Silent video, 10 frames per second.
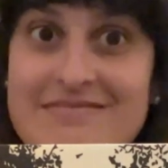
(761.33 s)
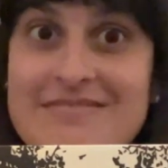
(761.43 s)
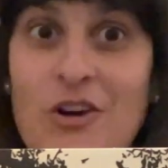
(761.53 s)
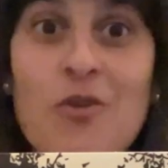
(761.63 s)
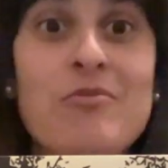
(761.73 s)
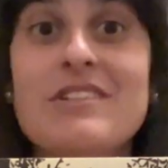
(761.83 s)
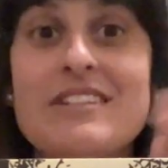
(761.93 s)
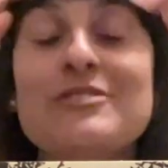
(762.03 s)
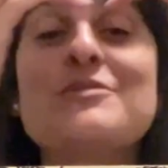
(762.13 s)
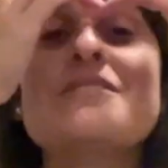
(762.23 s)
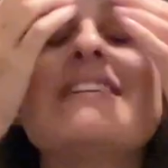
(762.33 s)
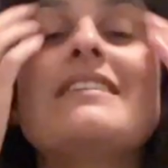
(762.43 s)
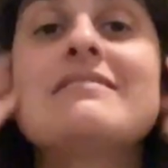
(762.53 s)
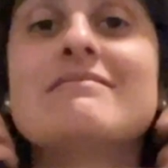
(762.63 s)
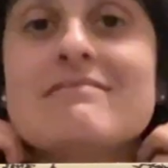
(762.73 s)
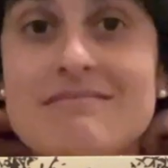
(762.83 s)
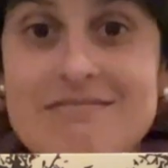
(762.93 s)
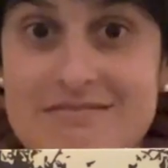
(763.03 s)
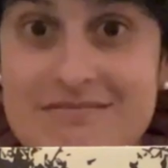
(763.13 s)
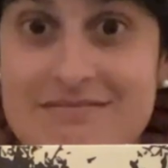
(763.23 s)
hopefully you'll see
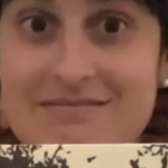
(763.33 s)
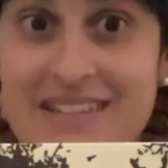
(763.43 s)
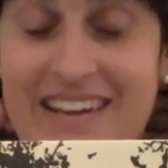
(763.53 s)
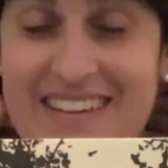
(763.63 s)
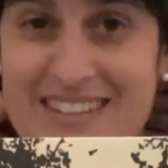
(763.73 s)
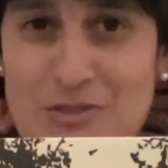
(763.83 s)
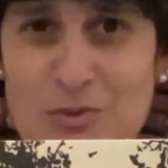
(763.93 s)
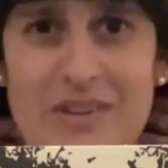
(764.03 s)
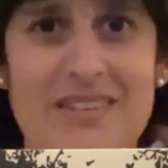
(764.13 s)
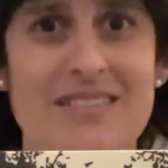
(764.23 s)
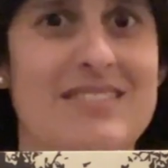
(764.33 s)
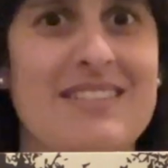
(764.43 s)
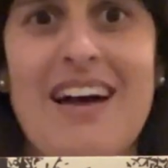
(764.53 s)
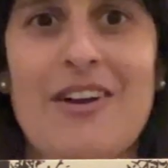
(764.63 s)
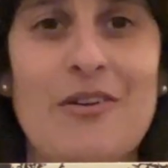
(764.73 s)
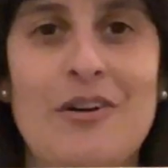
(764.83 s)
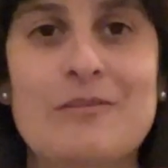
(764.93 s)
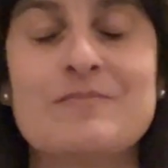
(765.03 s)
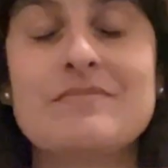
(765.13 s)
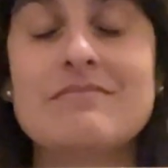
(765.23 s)
and I can do this. I don't know.
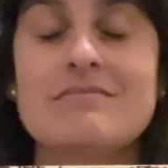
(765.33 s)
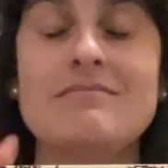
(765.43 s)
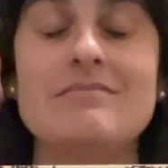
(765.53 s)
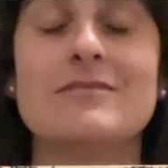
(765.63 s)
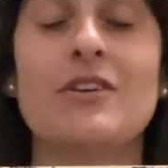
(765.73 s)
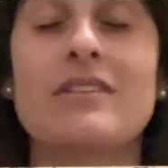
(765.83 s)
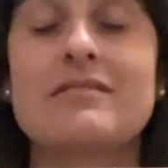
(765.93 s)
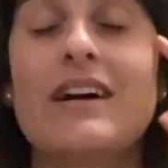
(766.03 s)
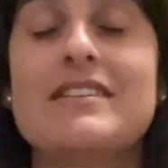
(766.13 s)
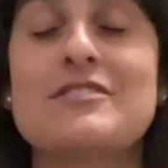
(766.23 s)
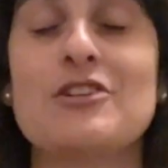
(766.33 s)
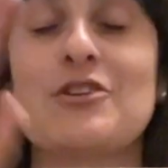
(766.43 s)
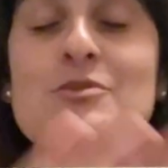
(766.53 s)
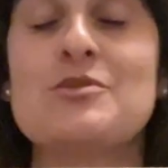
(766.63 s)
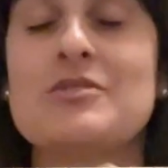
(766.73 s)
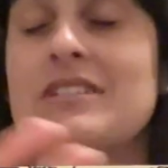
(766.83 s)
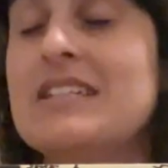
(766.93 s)
Okay, eyes closed.